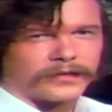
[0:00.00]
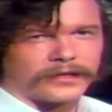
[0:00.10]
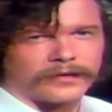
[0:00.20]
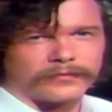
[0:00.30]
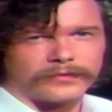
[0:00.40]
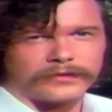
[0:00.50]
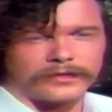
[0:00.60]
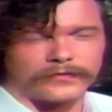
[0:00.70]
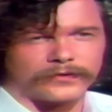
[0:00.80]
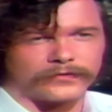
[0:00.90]
that I'm
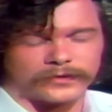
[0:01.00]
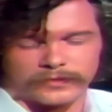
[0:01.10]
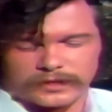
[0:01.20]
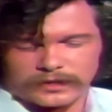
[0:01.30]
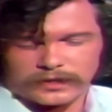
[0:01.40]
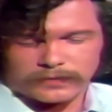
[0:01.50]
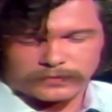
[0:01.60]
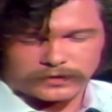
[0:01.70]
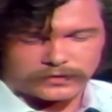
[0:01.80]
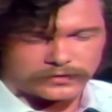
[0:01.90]
different from the
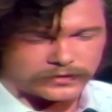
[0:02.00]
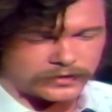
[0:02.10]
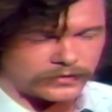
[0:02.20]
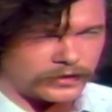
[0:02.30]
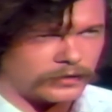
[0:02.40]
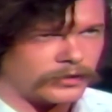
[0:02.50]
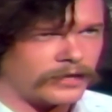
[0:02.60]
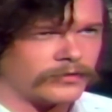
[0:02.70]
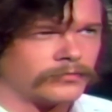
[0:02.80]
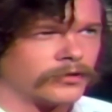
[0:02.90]
hippies in that I would
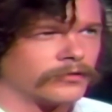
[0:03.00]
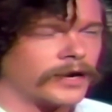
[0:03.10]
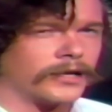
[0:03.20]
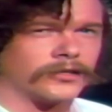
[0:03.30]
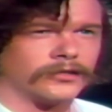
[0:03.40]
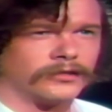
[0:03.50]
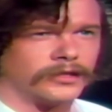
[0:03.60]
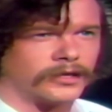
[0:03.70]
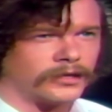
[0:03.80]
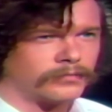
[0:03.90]
have a more
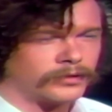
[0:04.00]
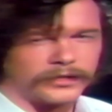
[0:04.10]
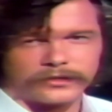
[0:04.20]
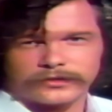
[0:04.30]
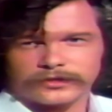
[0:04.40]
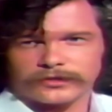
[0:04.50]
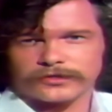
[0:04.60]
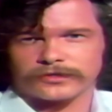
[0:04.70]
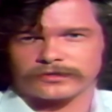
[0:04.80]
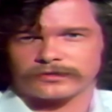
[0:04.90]
radical political
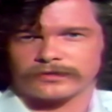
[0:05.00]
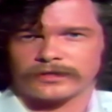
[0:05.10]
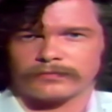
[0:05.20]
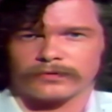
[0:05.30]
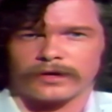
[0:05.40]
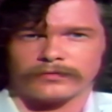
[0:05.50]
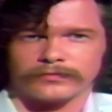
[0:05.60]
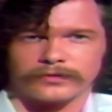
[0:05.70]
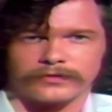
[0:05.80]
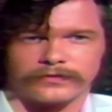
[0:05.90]
solution to the
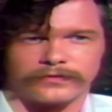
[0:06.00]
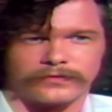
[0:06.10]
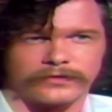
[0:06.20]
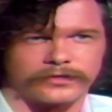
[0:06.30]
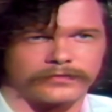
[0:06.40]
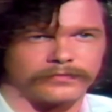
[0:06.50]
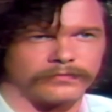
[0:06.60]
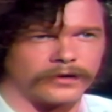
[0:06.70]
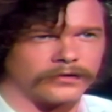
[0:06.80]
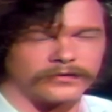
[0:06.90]
problems of this
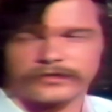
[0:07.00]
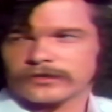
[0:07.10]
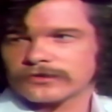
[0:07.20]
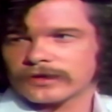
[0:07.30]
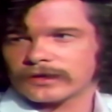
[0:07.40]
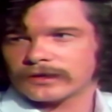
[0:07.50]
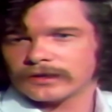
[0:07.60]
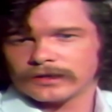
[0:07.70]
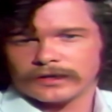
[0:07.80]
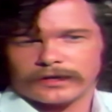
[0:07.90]
part of the century.
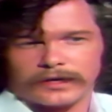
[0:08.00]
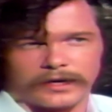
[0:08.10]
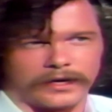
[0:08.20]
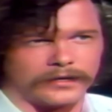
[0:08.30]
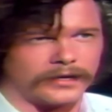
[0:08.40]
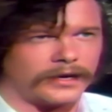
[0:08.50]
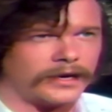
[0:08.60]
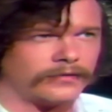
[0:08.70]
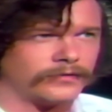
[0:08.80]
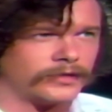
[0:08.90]
And I
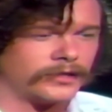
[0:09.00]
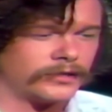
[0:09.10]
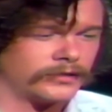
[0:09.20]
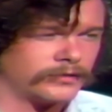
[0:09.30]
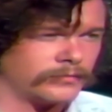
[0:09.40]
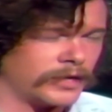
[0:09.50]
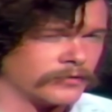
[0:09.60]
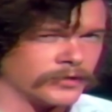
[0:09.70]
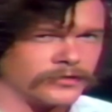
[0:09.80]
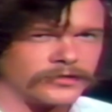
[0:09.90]
have my
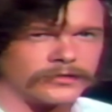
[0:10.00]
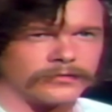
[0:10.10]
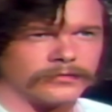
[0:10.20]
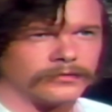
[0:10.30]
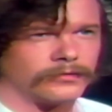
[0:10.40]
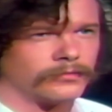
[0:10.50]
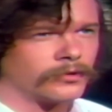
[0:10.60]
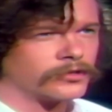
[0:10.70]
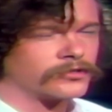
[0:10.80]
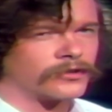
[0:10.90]
roots
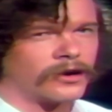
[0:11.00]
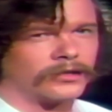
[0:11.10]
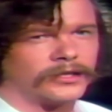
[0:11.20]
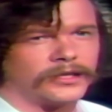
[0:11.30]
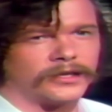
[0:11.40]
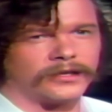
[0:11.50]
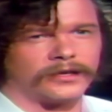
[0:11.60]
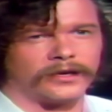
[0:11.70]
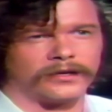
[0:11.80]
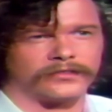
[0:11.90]
more strongly
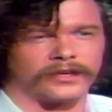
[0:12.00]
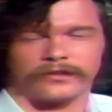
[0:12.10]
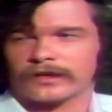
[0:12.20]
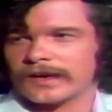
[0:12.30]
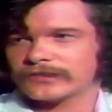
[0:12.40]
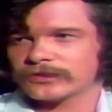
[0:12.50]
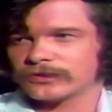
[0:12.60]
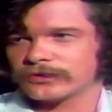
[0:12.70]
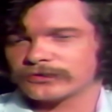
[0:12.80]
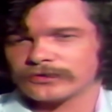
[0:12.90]
in, say, the
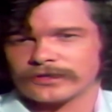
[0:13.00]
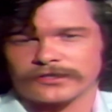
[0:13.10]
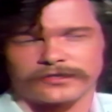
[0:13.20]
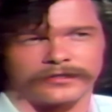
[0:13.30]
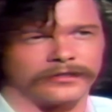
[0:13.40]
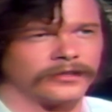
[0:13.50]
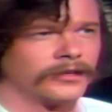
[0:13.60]
classical tradition